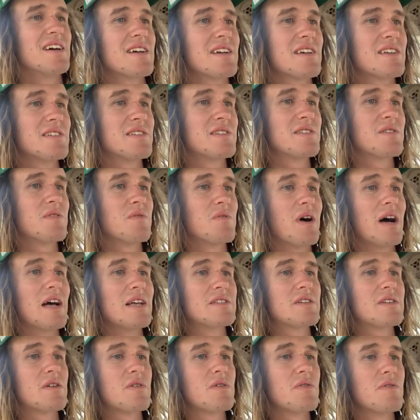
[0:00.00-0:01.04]
because it's
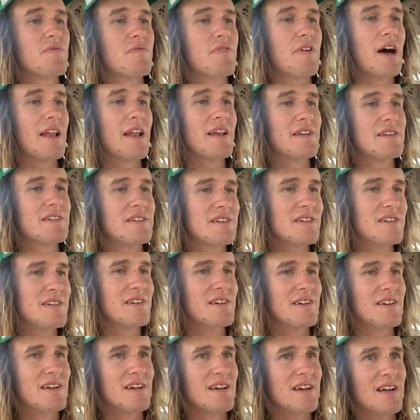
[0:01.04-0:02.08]
always good fun to
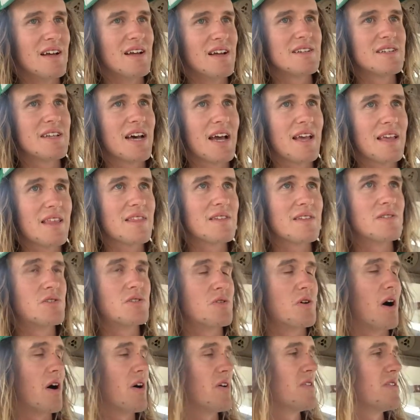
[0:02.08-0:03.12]
take the
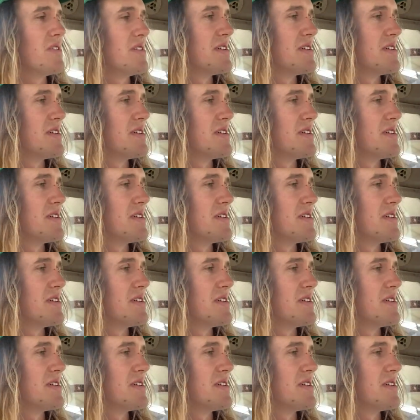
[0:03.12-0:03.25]
drone